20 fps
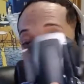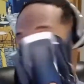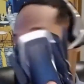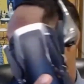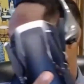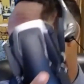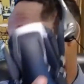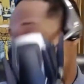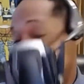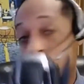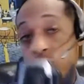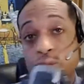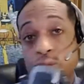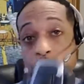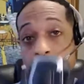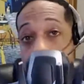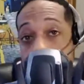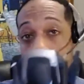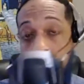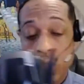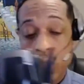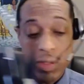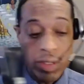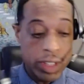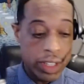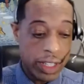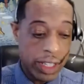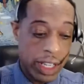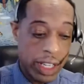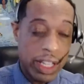Now this drone,
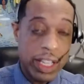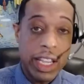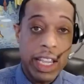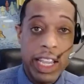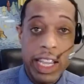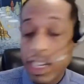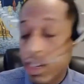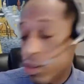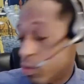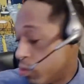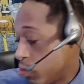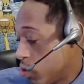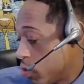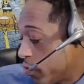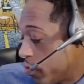it will